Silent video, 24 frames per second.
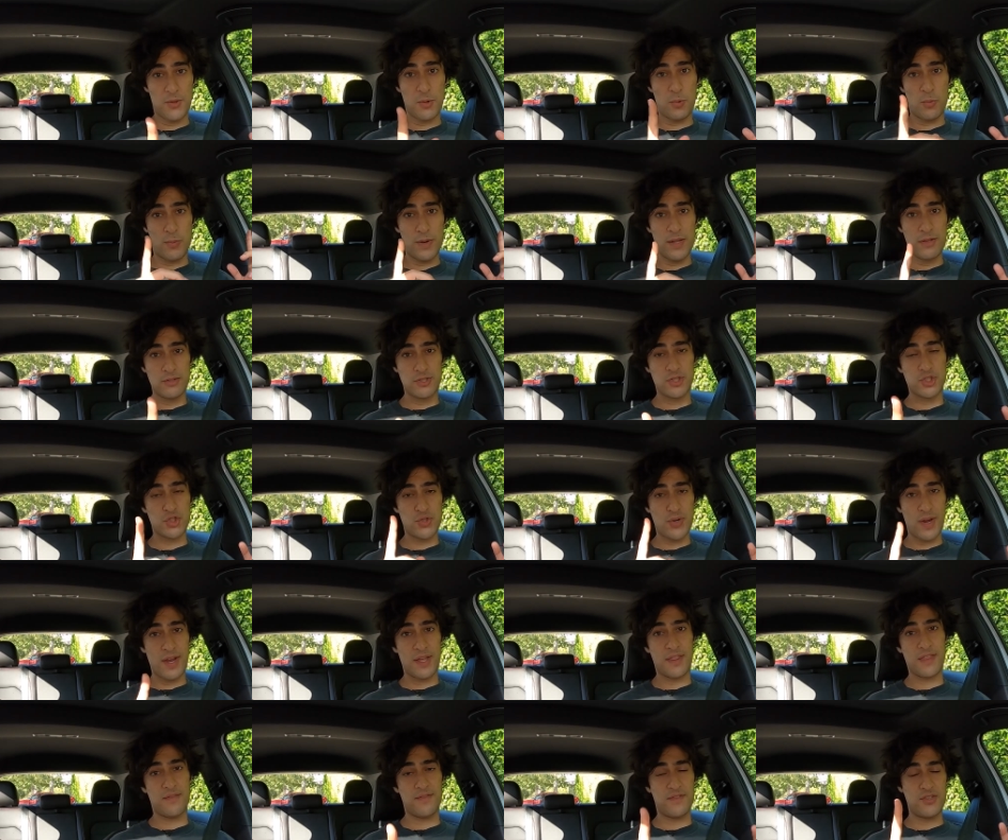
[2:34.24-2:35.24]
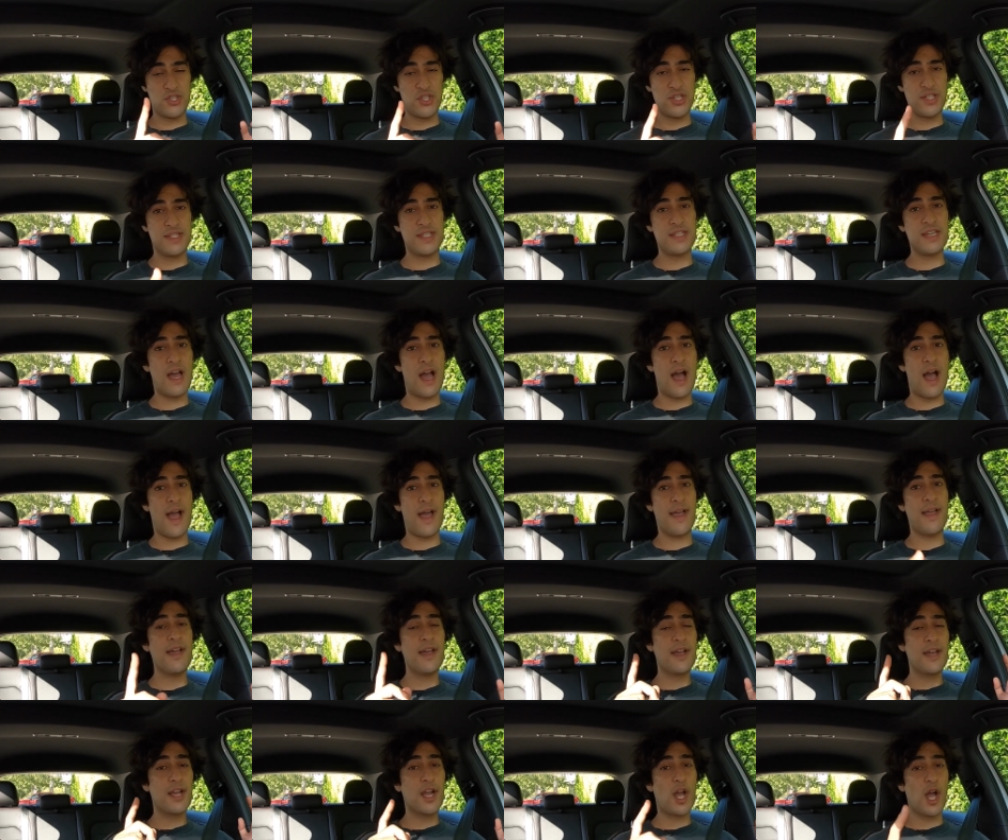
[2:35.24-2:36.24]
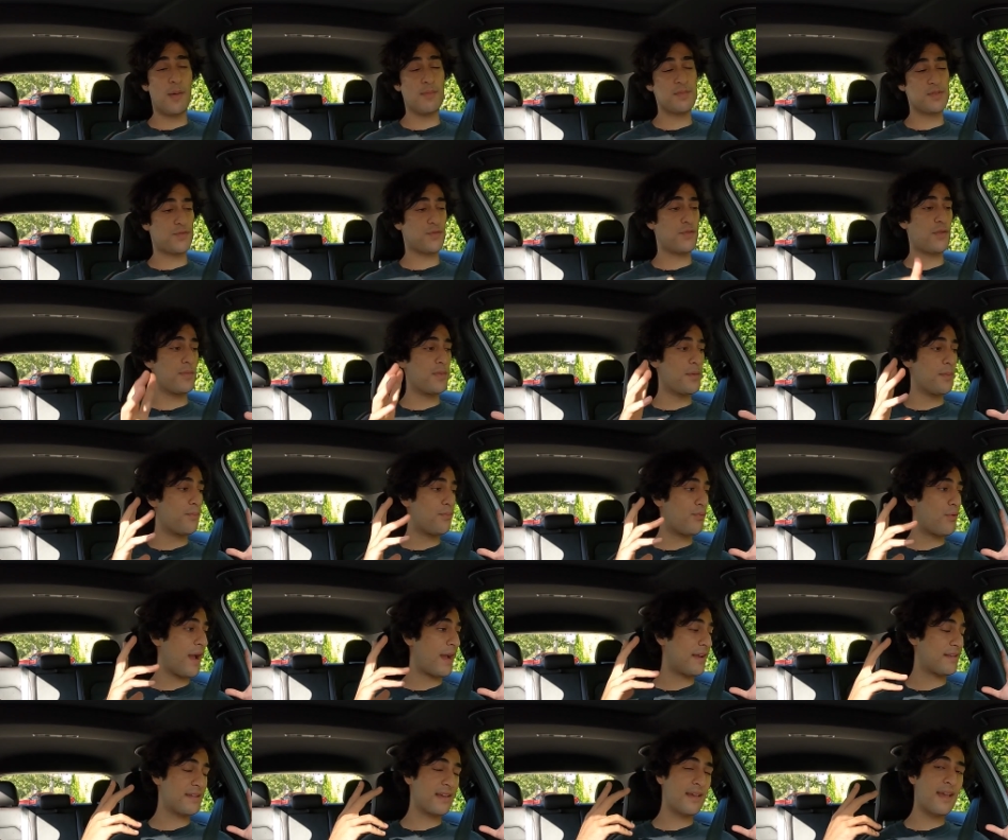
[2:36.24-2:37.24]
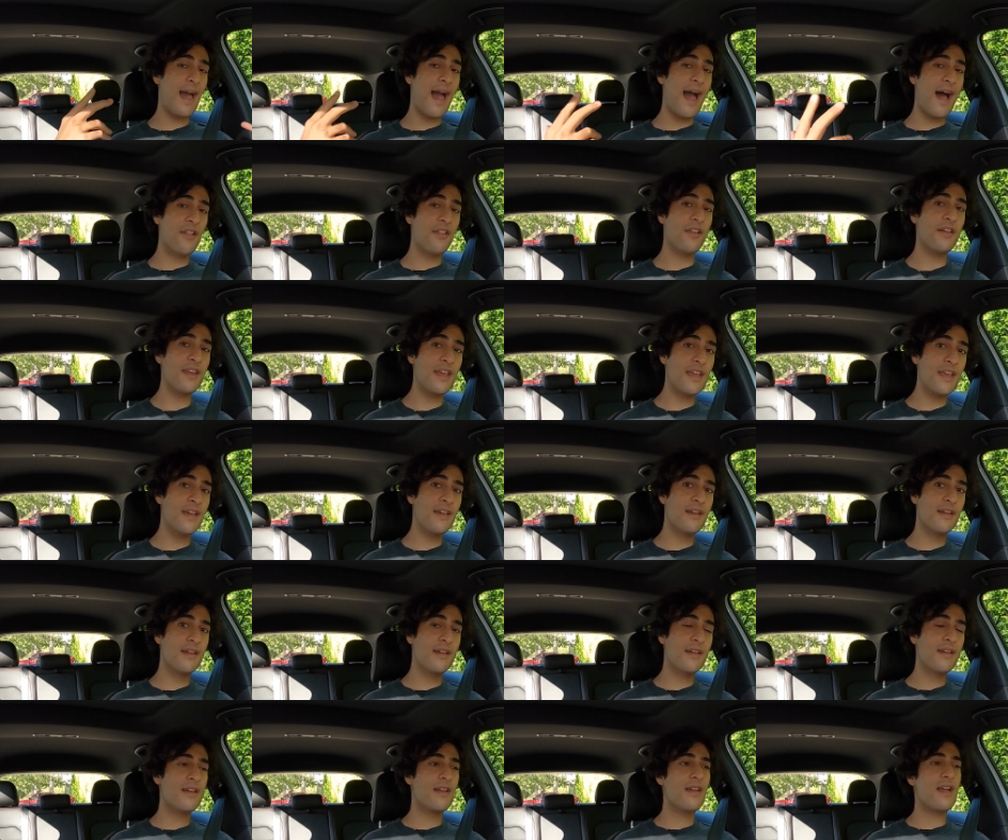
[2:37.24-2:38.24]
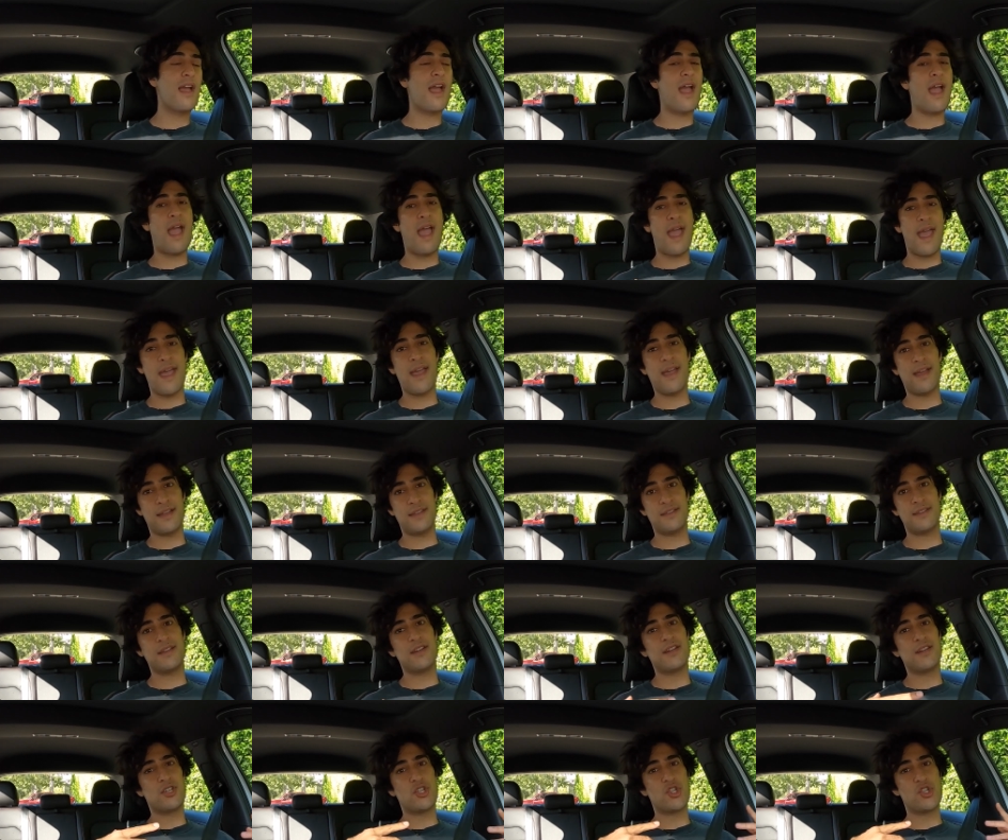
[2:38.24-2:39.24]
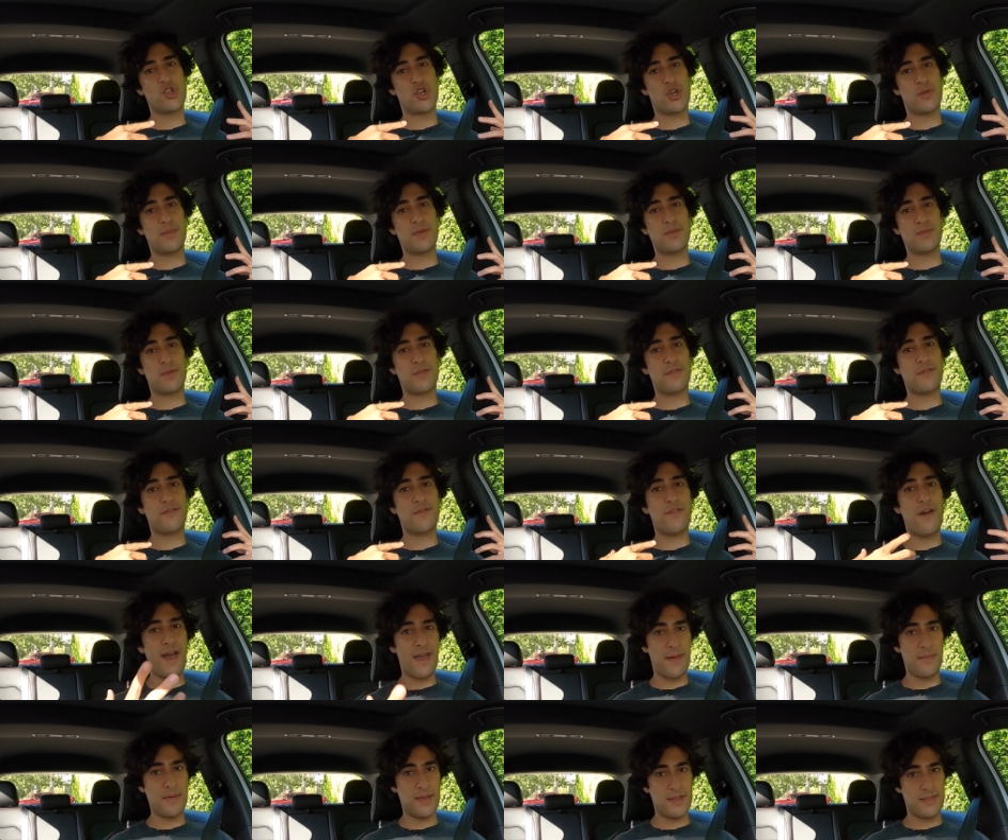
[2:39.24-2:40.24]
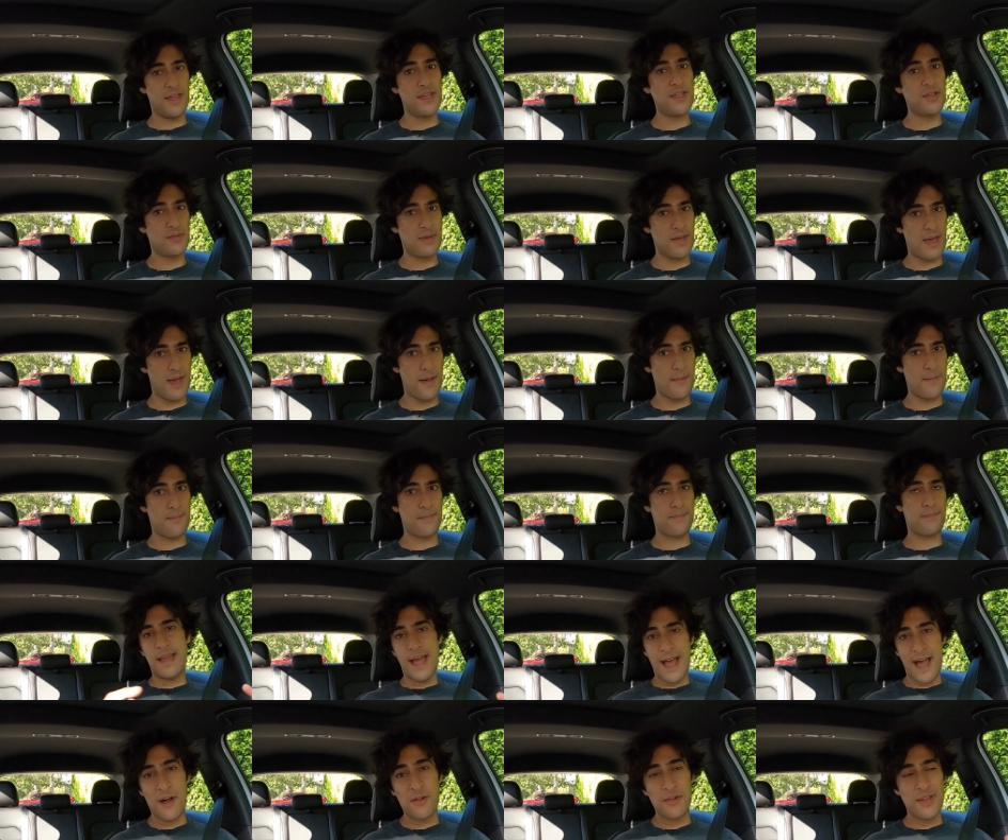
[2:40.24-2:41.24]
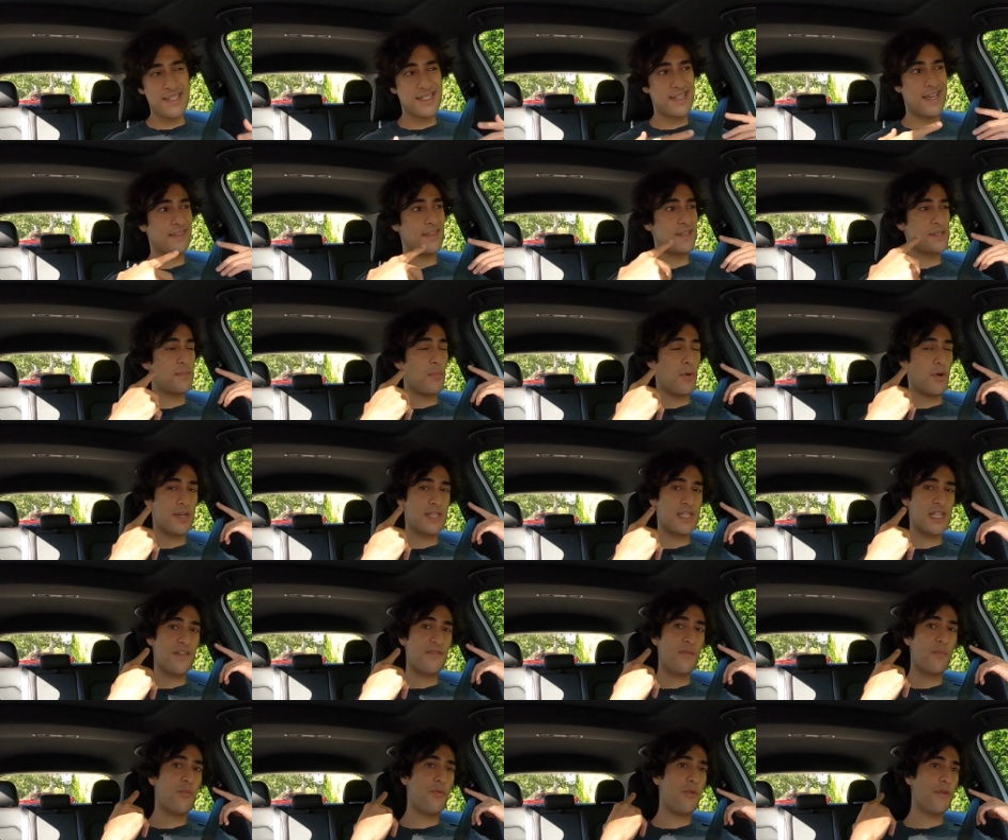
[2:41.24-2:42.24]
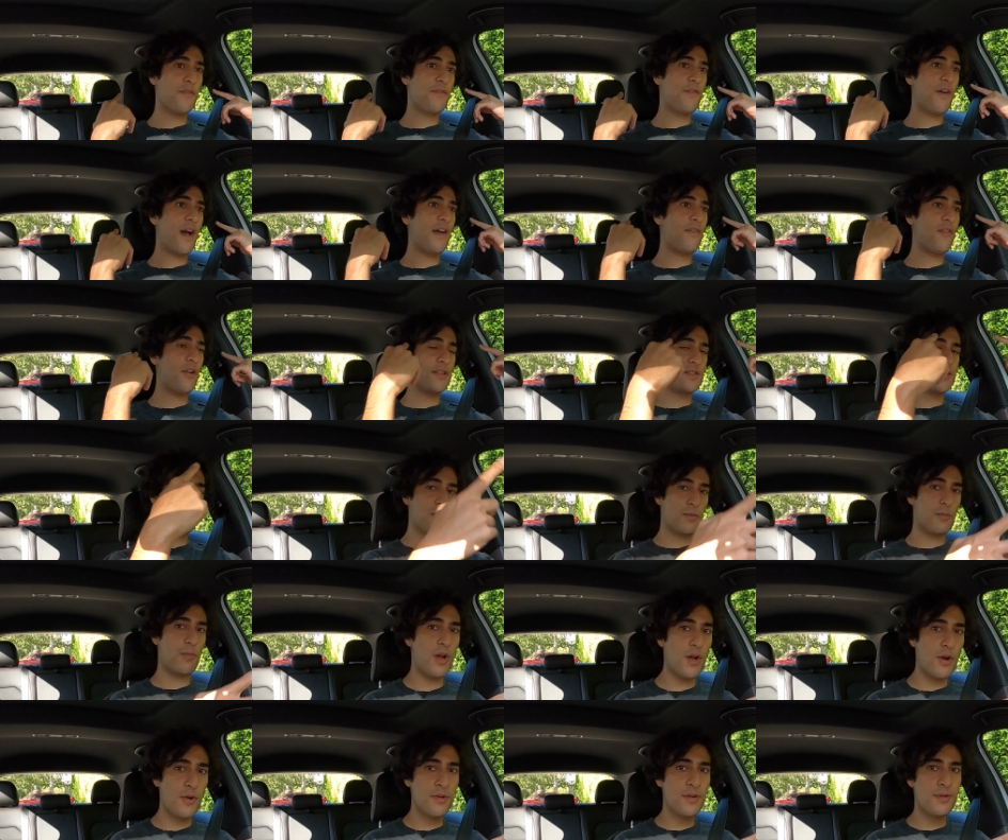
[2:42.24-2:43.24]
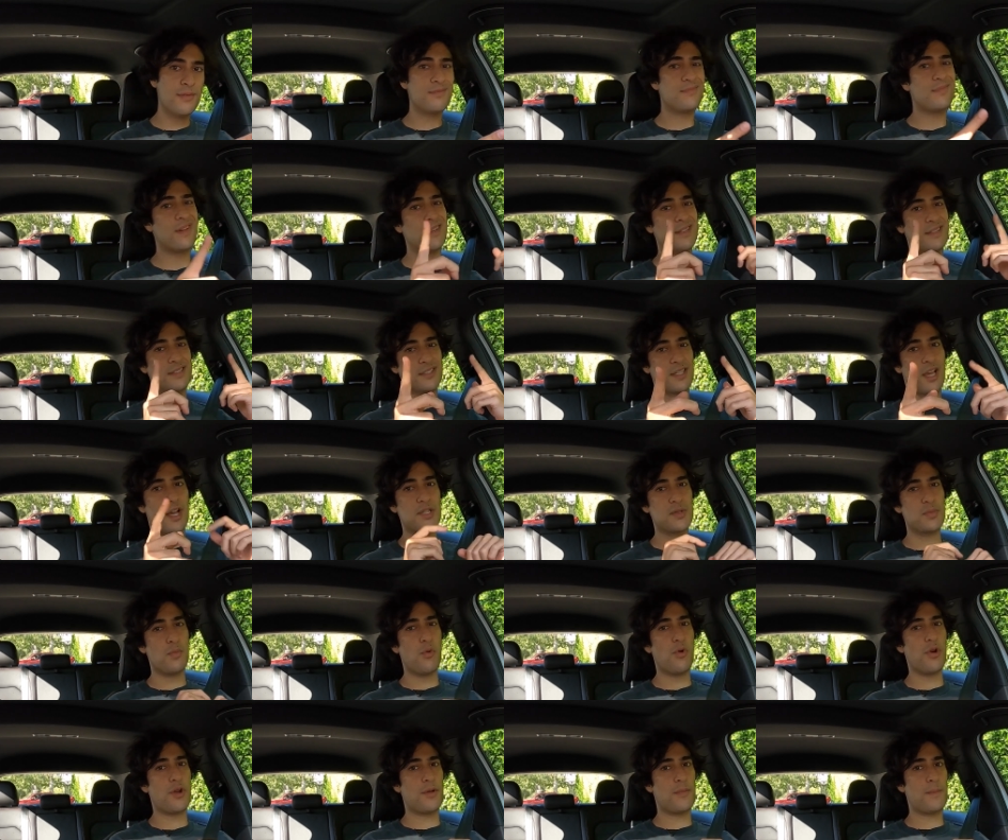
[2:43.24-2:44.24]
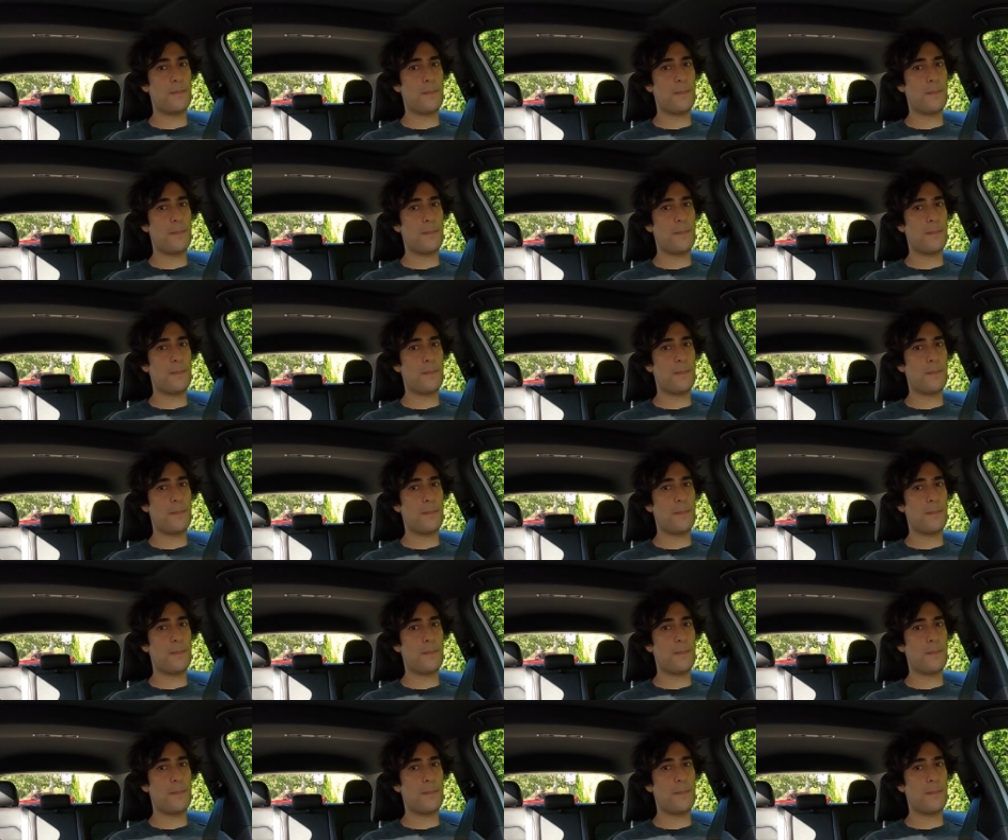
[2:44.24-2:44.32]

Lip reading: the real strength of the GTI comes from the practicality and German refinement that you get. Now let's get this Mark 7.5 onto the road and discuss more.